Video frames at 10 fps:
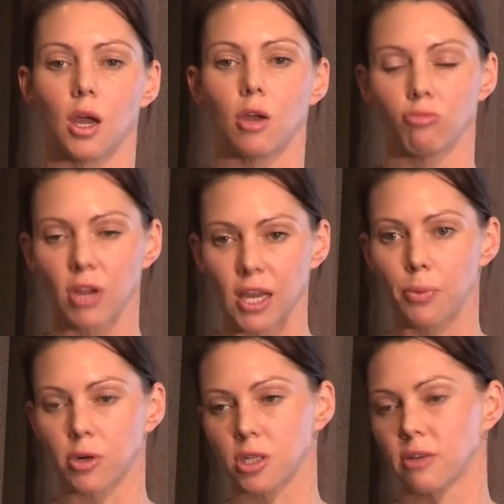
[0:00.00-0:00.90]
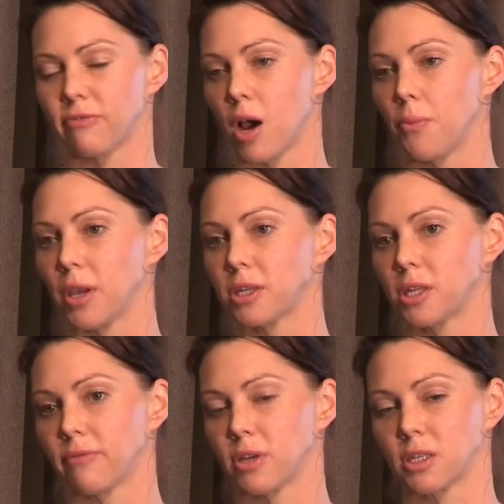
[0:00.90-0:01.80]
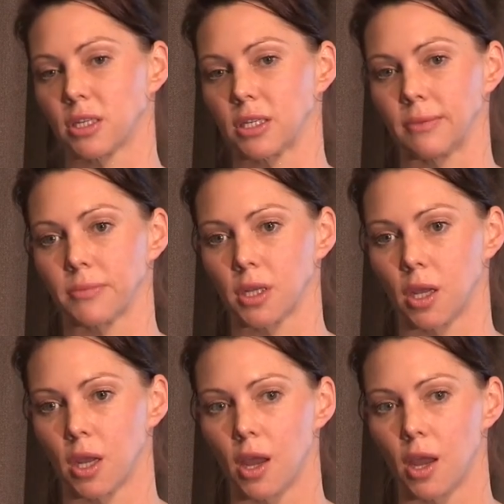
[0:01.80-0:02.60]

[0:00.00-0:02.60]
It really pushes the viability of those systems.